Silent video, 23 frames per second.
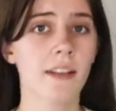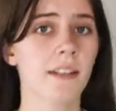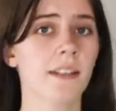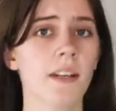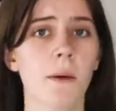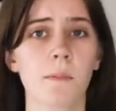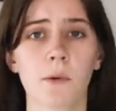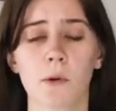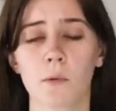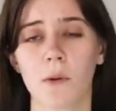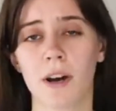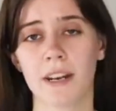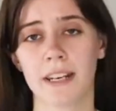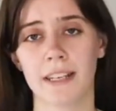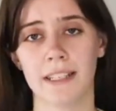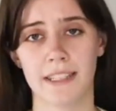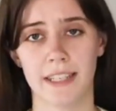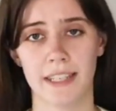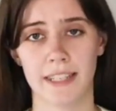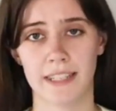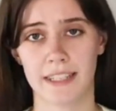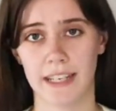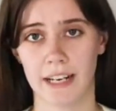Number 1
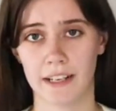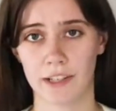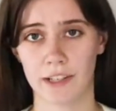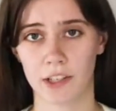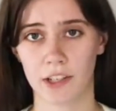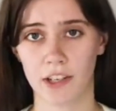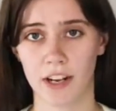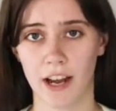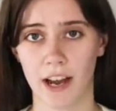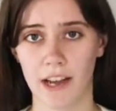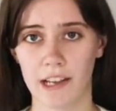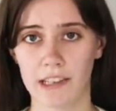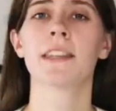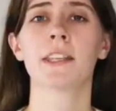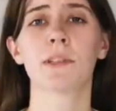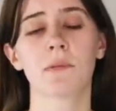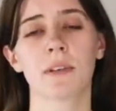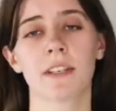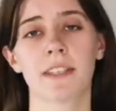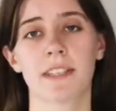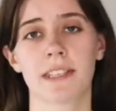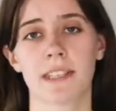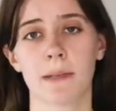is the standard cut. This
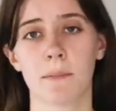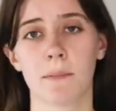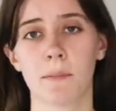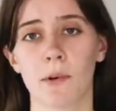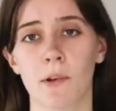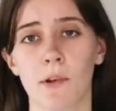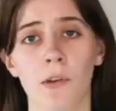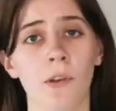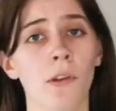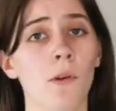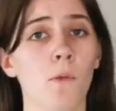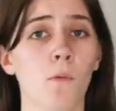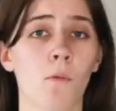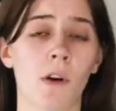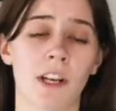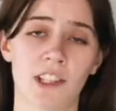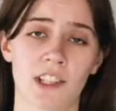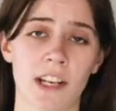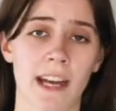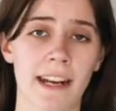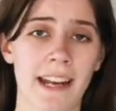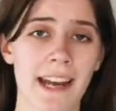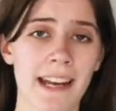one is simple,
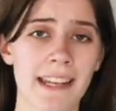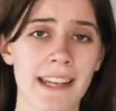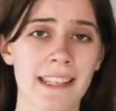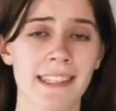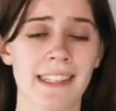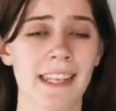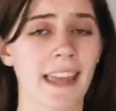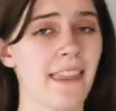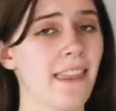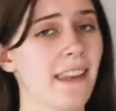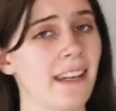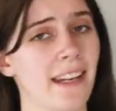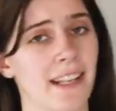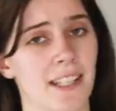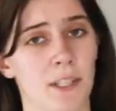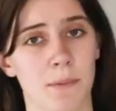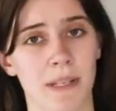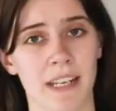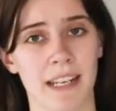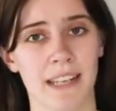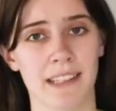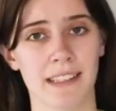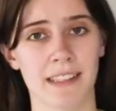one shot ends, and the next
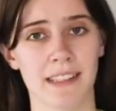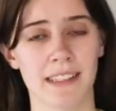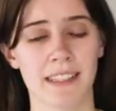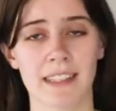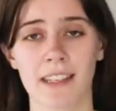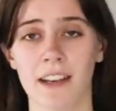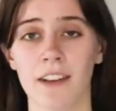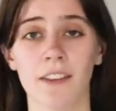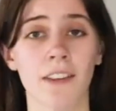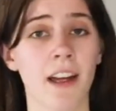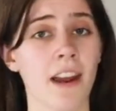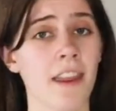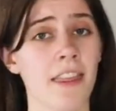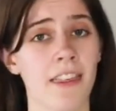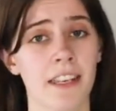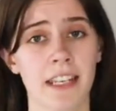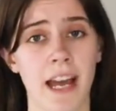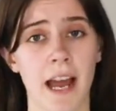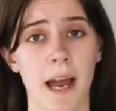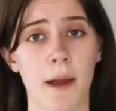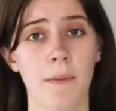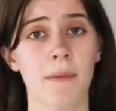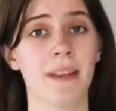begins. A lot of the
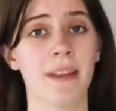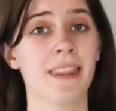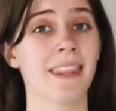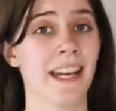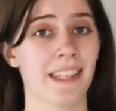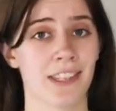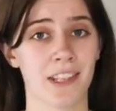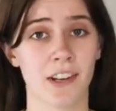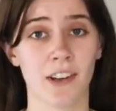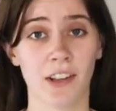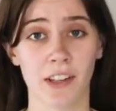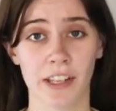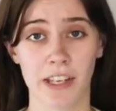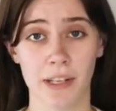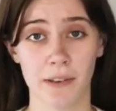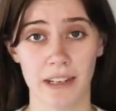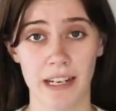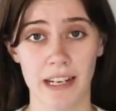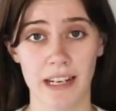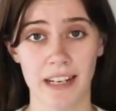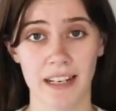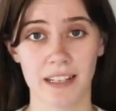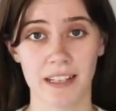time, that's all you
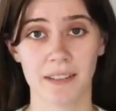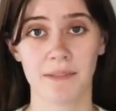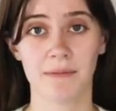need.